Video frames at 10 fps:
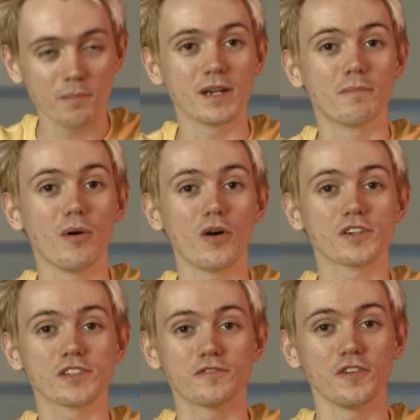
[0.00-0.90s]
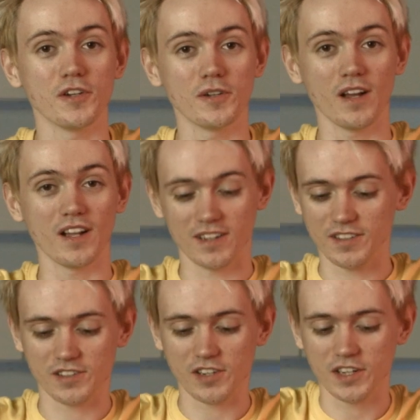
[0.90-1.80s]
a big box for
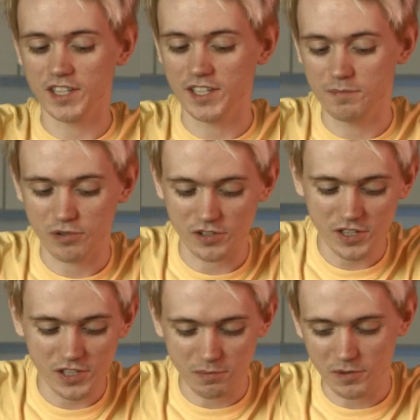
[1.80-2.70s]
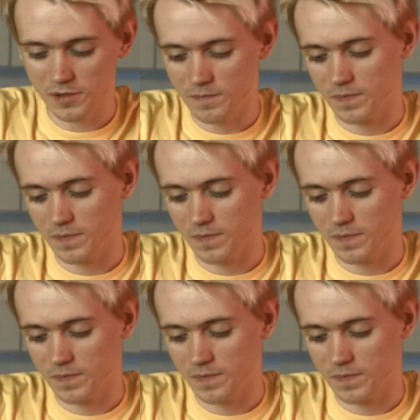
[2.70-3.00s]
a tiny product, but